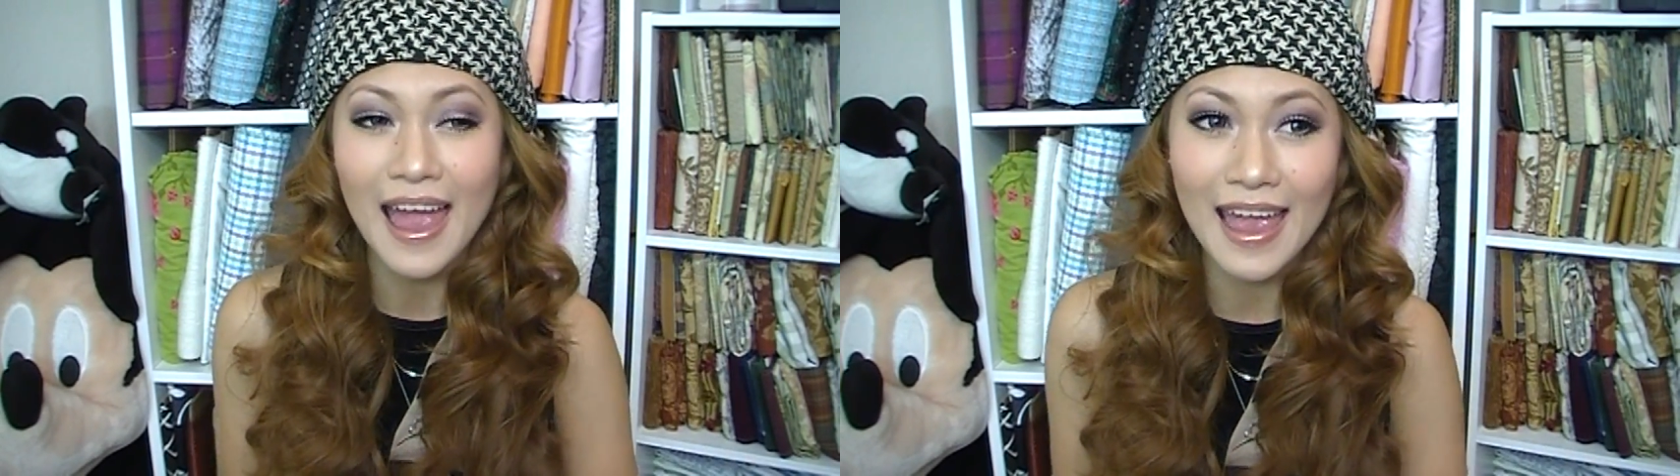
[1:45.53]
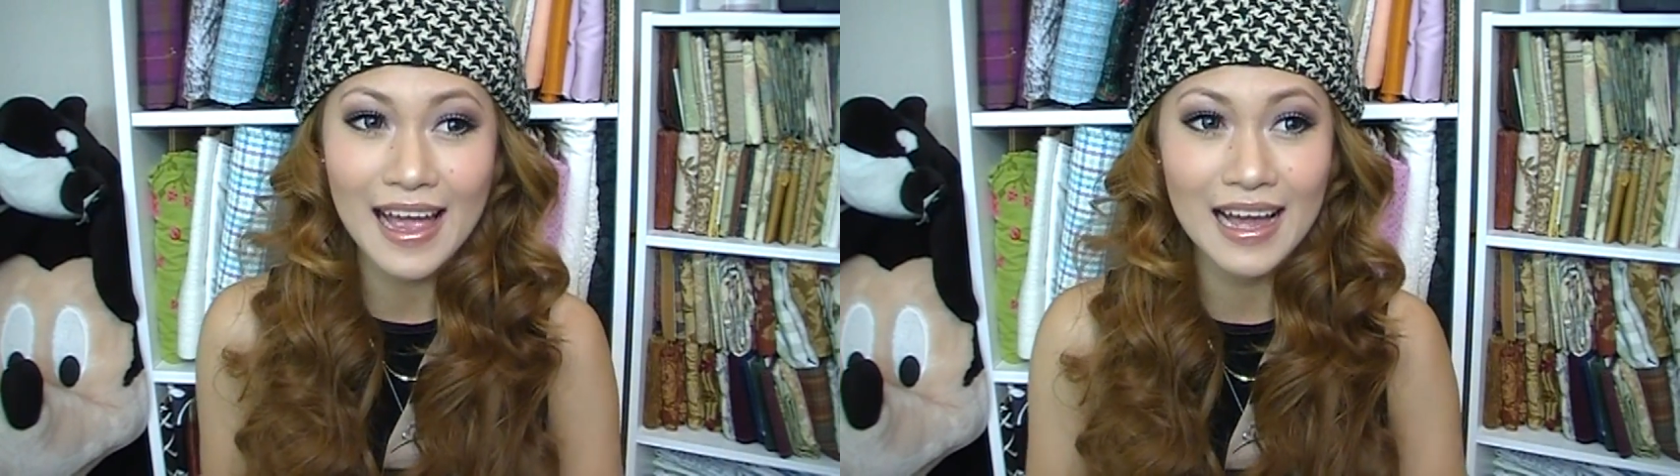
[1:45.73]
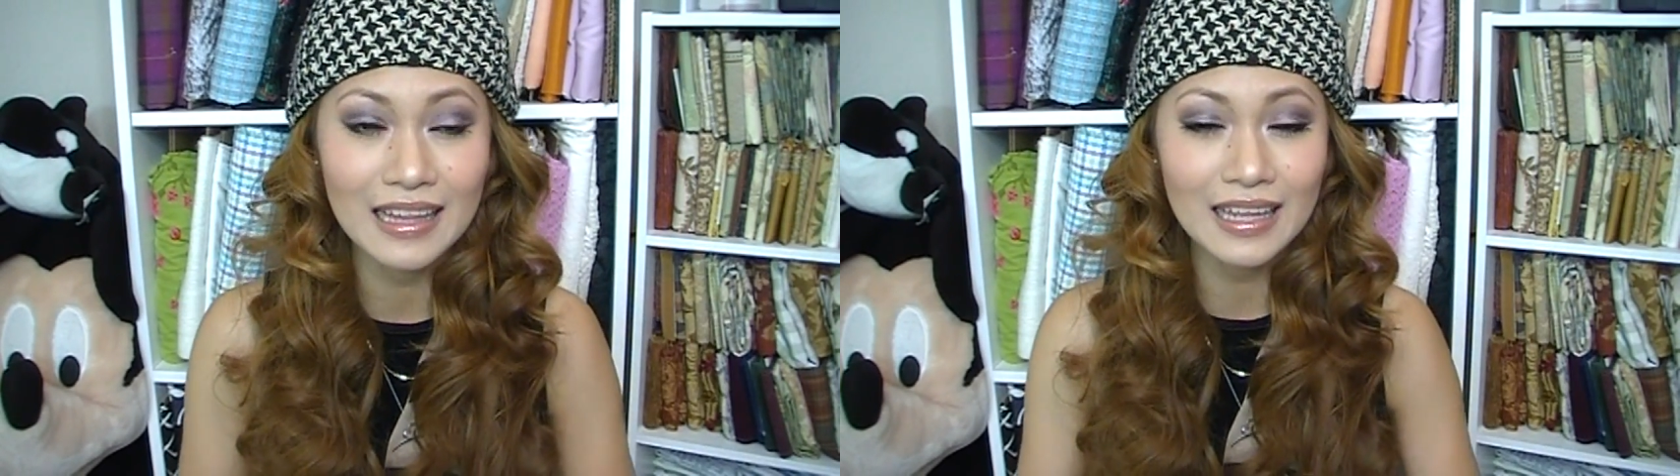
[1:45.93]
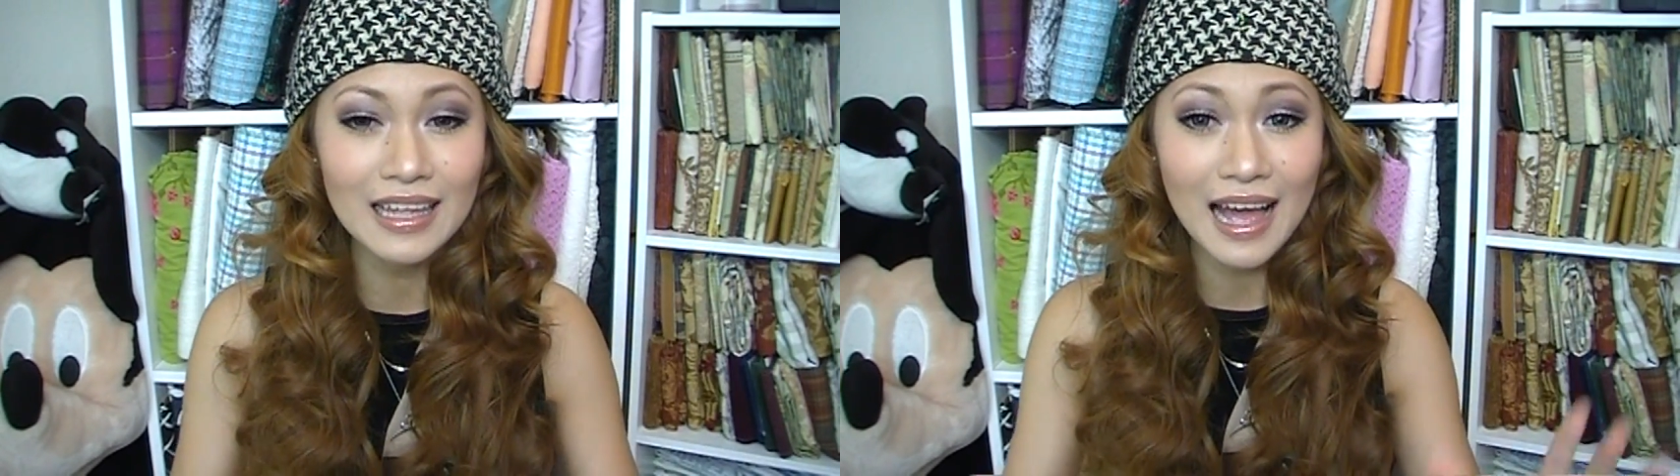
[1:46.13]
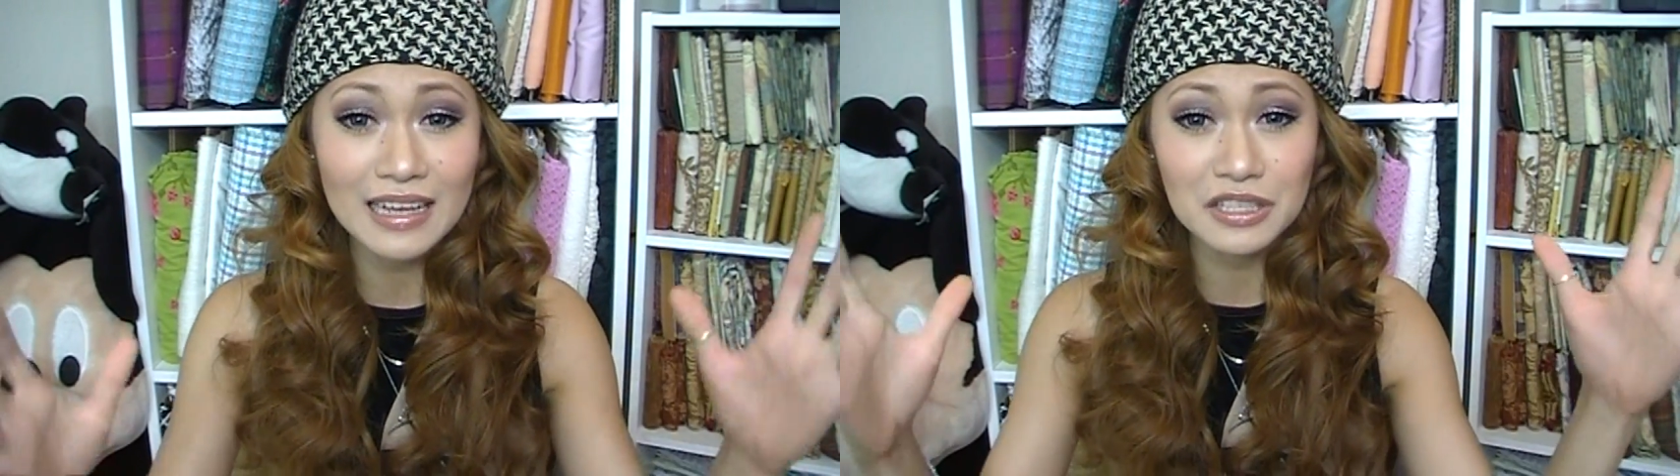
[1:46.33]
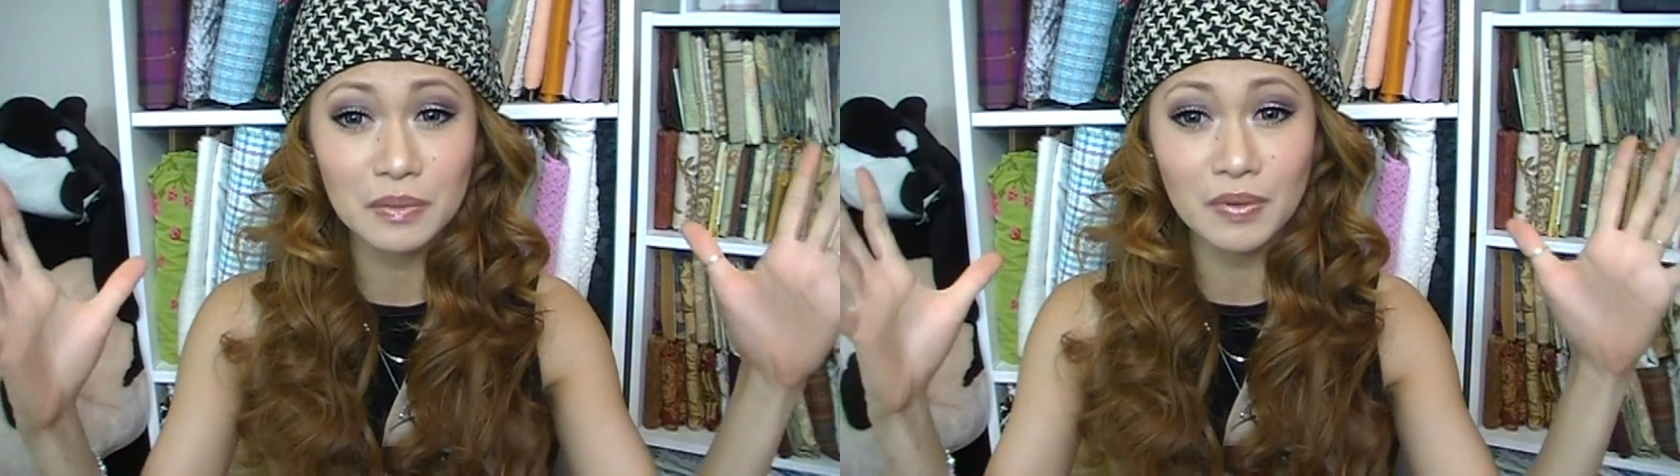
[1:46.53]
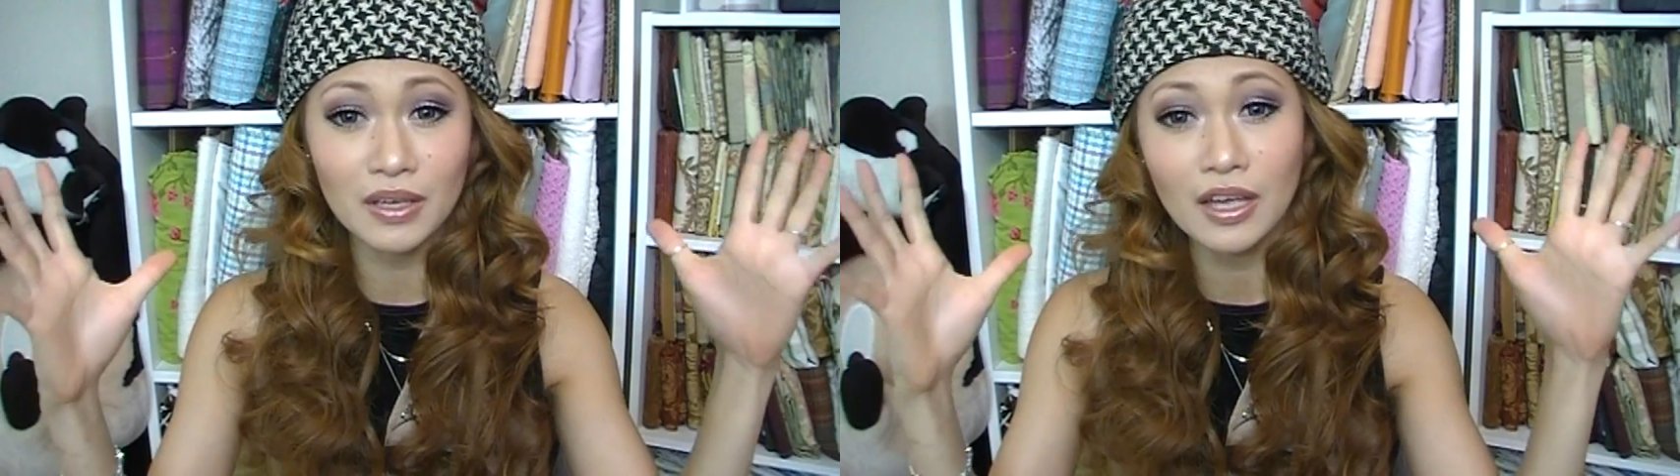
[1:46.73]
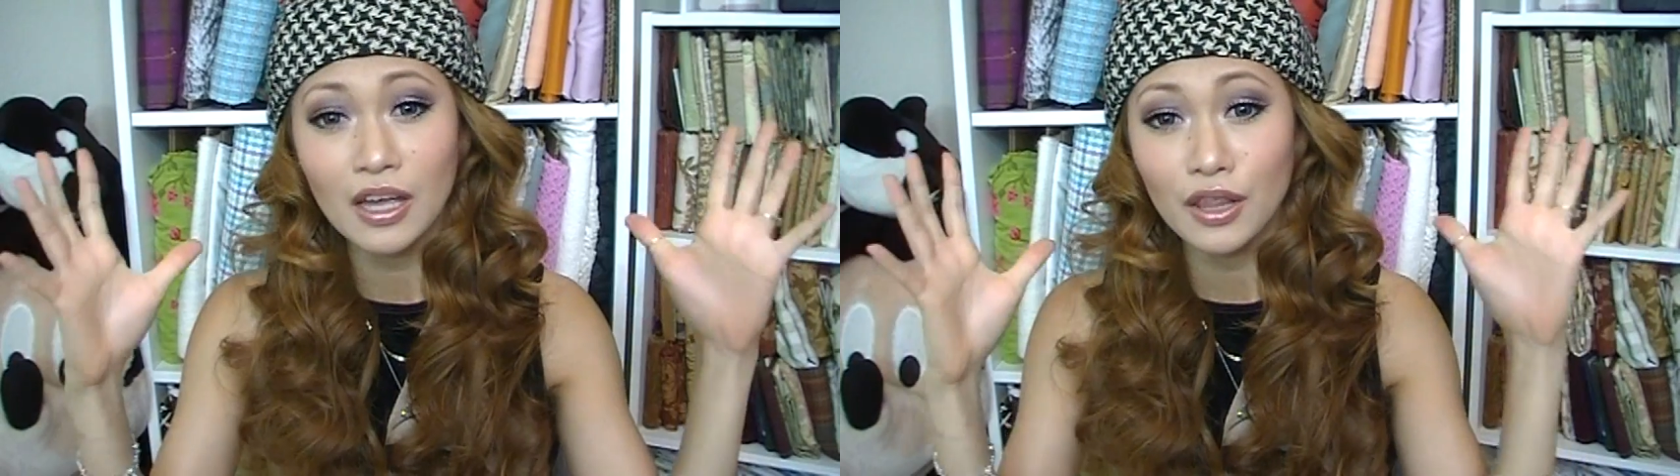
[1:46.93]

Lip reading: and it has to be